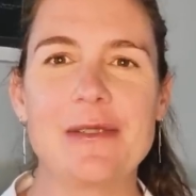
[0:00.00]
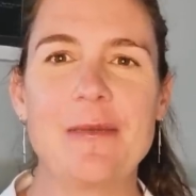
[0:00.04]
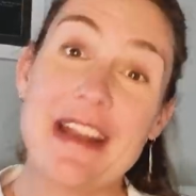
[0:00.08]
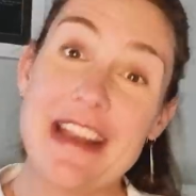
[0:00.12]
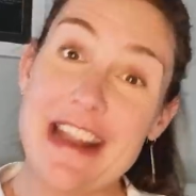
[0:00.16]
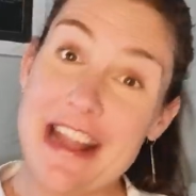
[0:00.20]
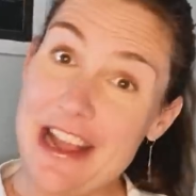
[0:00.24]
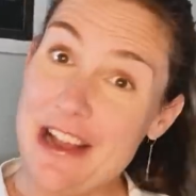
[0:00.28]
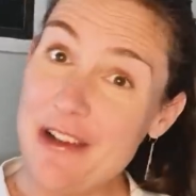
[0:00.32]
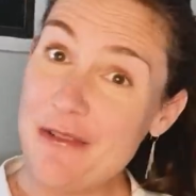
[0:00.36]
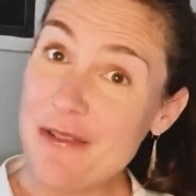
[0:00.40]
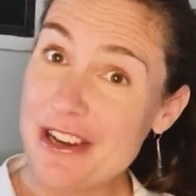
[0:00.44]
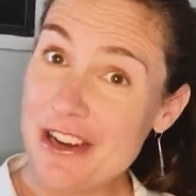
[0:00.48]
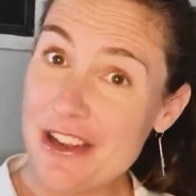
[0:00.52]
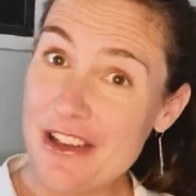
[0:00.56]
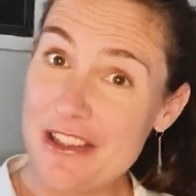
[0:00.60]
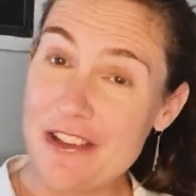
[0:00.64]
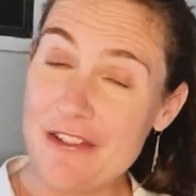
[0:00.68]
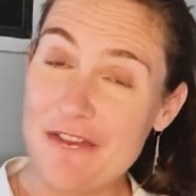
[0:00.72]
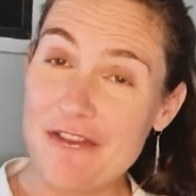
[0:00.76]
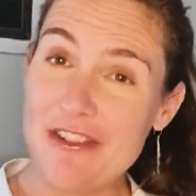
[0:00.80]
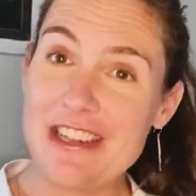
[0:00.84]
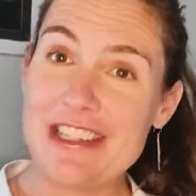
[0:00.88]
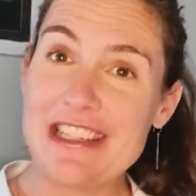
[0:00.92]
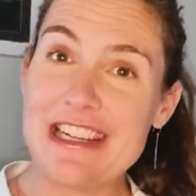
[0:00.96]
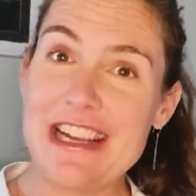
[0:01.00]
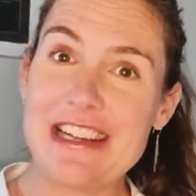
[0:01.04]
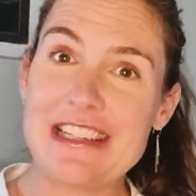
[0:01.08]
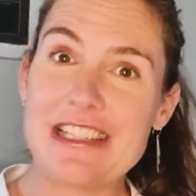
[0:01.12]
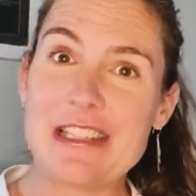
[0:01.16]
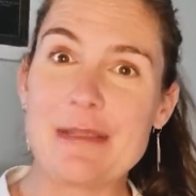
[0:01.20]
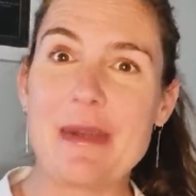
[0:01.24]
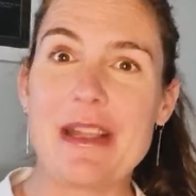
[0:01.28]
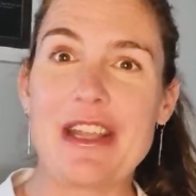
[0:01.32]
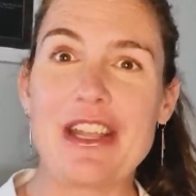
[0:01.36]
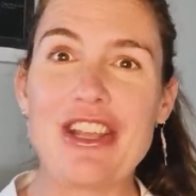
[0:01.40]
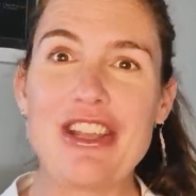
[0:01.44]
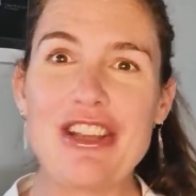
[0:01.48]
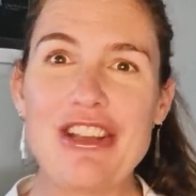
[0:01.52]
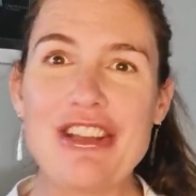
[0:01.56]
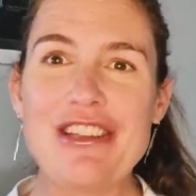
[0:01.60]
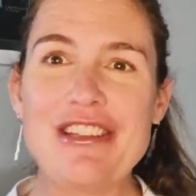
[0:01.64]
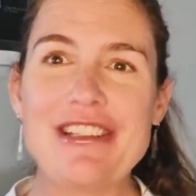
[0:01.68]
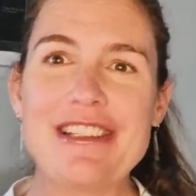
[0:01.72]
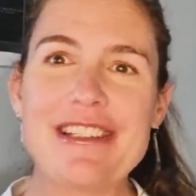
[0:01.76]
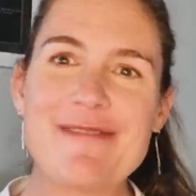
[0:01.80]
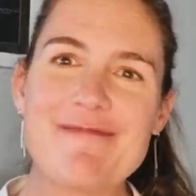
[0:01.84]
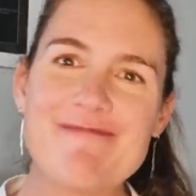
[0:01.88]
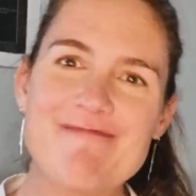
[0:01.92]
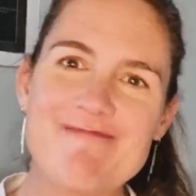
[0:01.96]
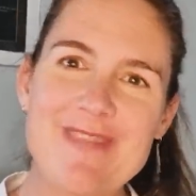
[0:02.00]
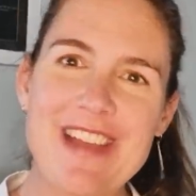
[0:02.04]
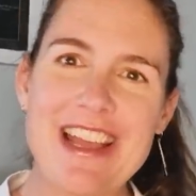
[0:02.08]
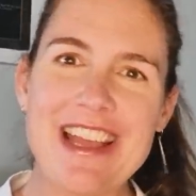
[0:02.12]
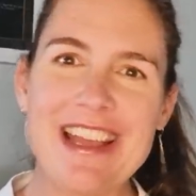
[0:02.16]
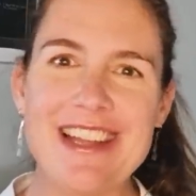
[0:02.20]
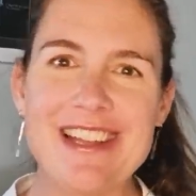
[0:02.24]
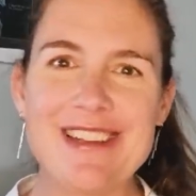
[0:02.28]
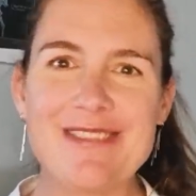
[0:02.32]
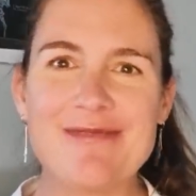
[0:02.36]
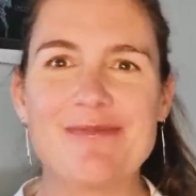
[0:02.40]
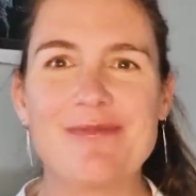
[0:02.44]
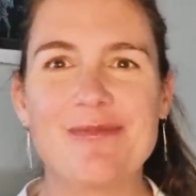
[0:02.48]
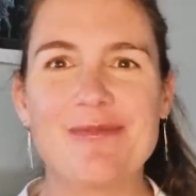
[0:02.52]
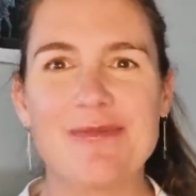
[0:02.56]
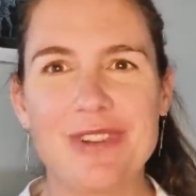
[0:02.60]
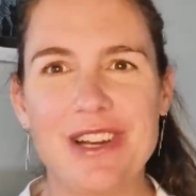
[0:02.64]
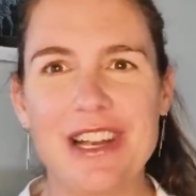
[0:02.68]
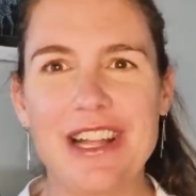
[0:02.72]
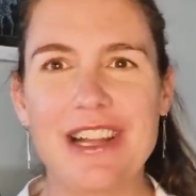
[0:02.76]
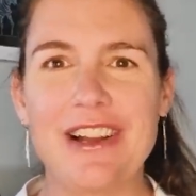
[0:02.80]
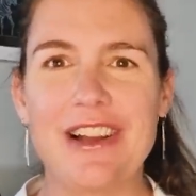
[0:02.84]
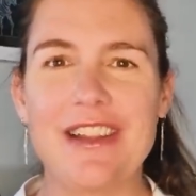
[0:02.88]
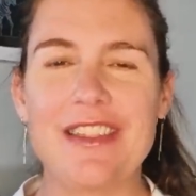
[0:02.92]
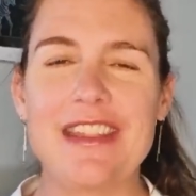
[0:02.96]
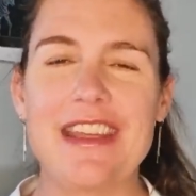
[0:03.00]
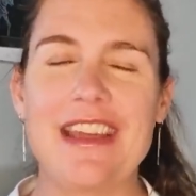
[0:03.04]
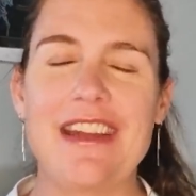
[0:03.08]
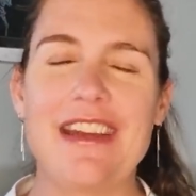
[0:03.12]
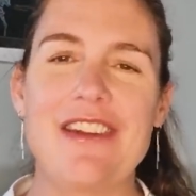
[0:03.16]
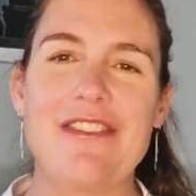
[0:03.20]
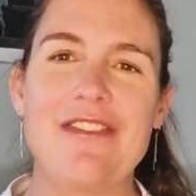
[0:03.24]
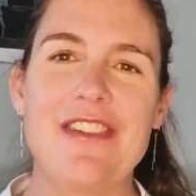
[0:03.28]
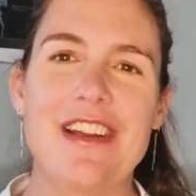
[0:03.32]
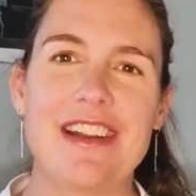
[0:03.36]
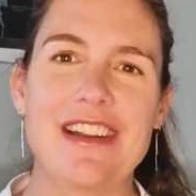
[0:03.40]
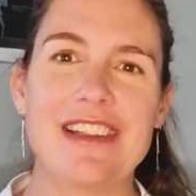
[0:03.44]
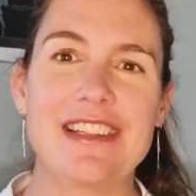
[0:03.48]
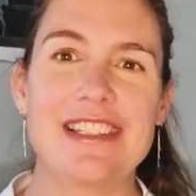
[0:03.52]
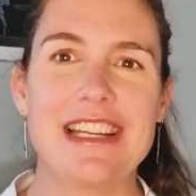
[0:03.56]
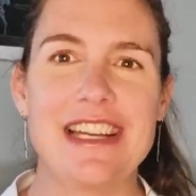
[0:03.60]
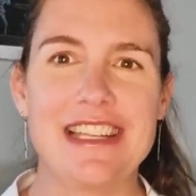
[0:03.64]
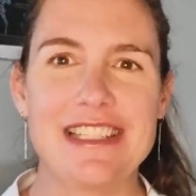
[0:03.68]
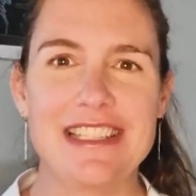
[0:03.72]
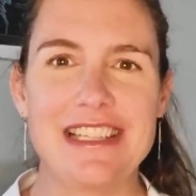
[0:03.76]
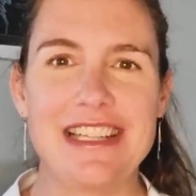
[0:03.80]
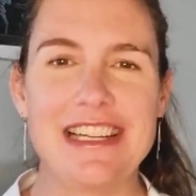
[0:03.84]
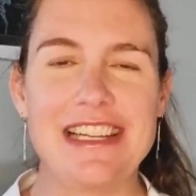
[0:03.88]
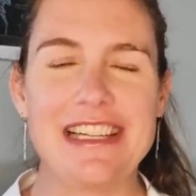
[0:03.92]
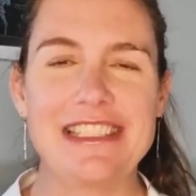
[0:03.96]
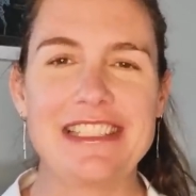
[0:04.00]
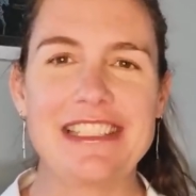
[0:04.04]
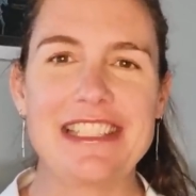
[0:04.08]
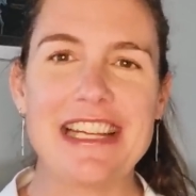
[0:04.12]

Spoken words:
By now, we know that free chargers mean queues, and when I got there, I found a Tesla